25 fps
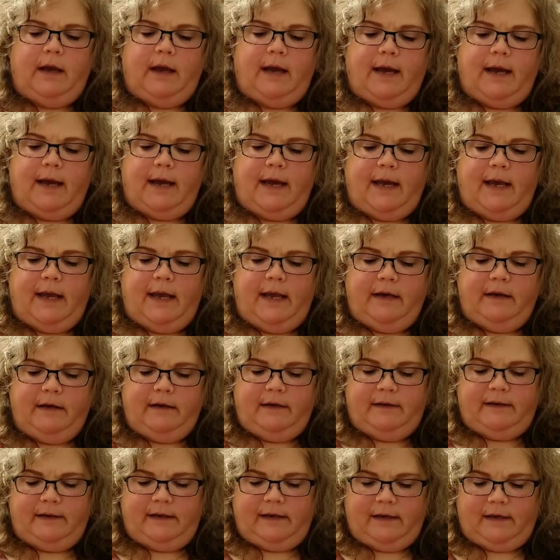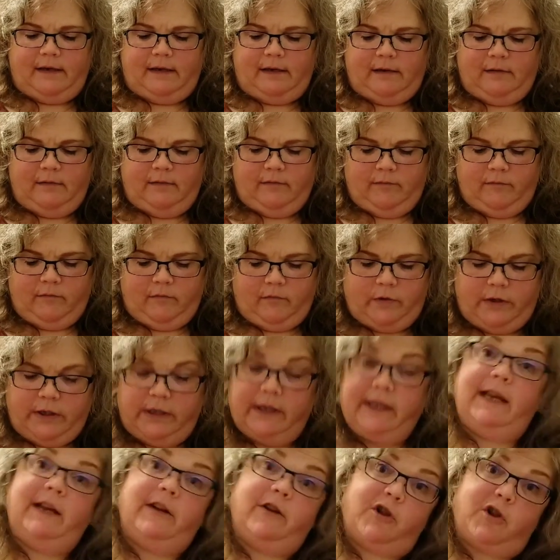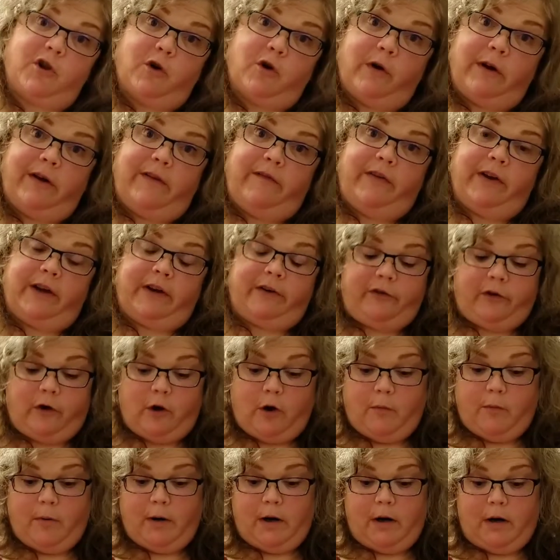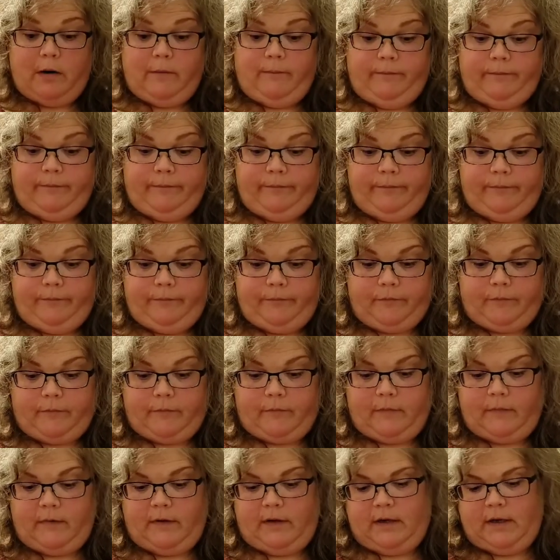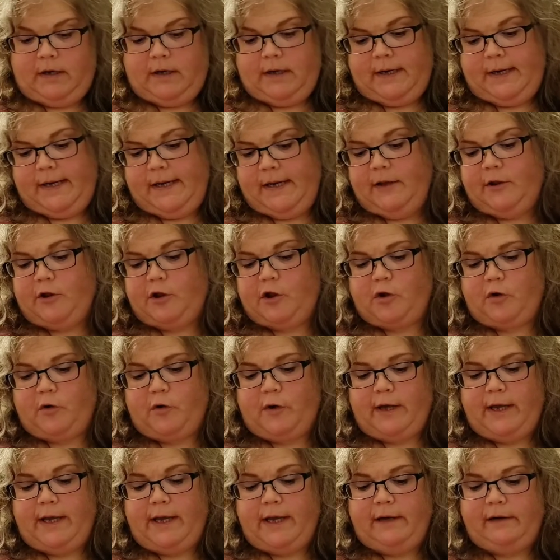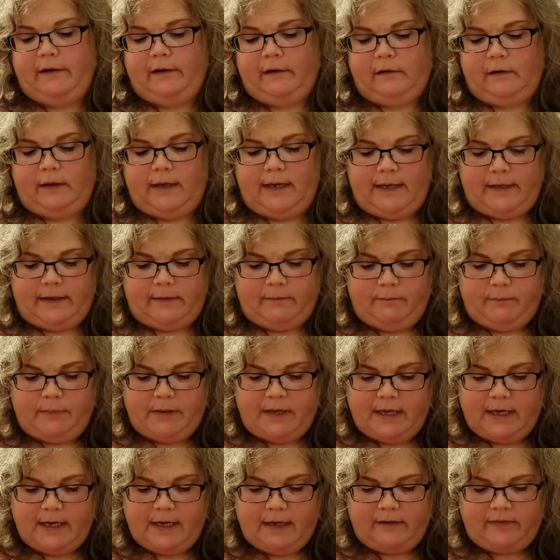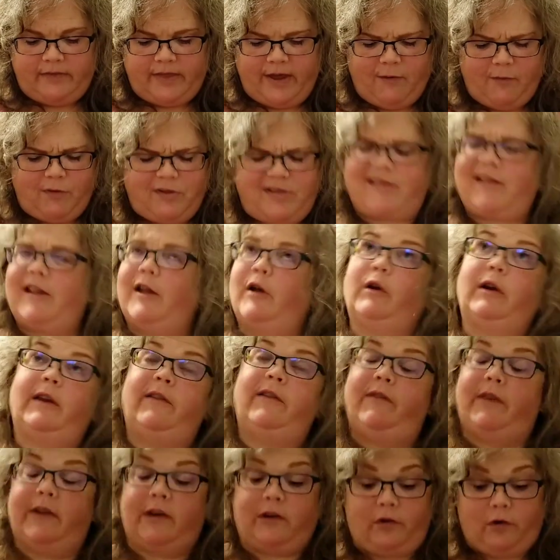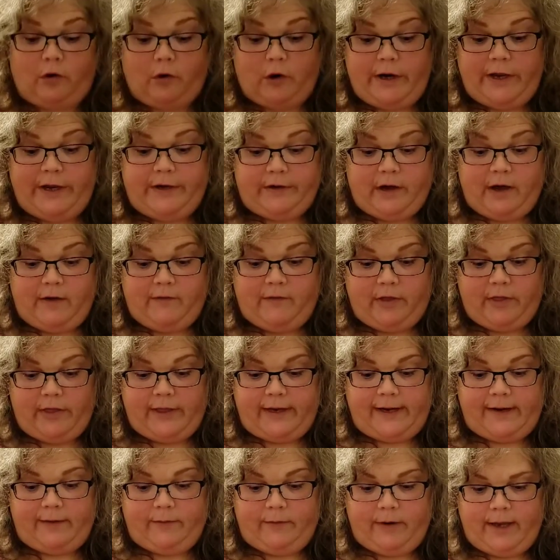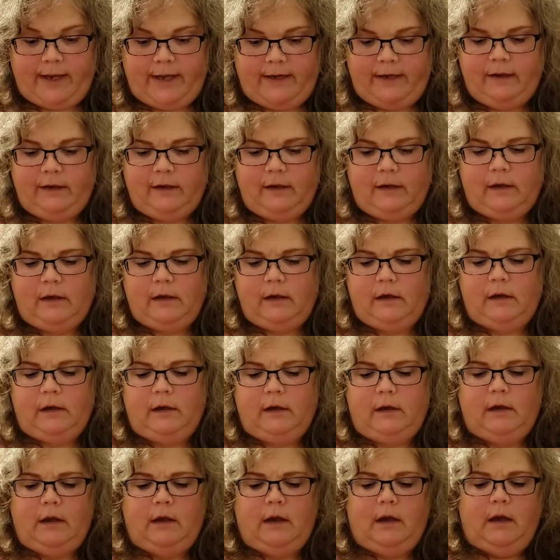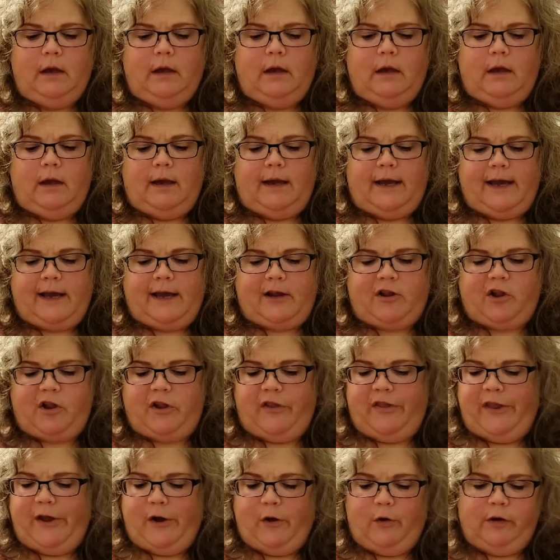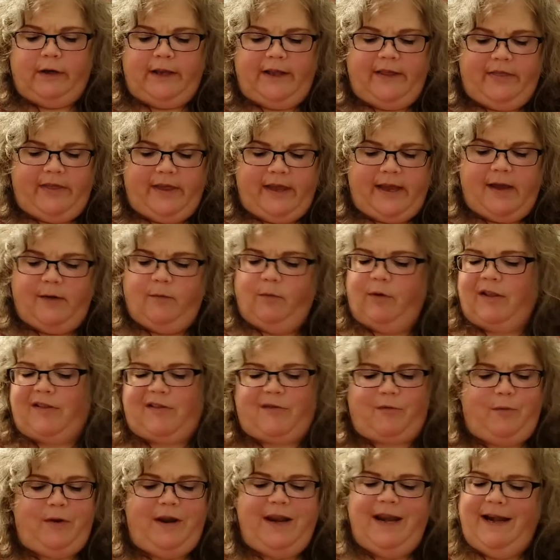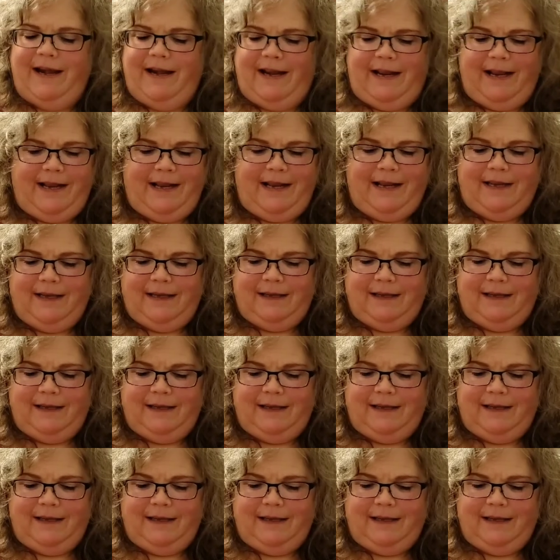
I did really enjoy Victober. I enjoyed Adam Bede. That was the only Victorian novel that I read. Actually, the only thing I was reading